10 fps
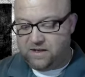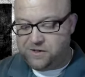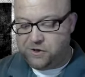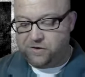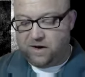
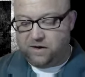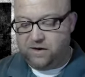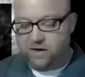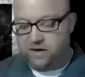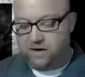that you're not
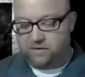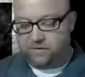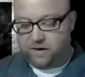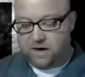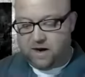good enough
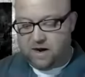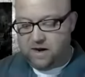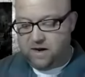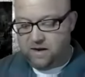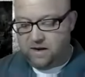for God,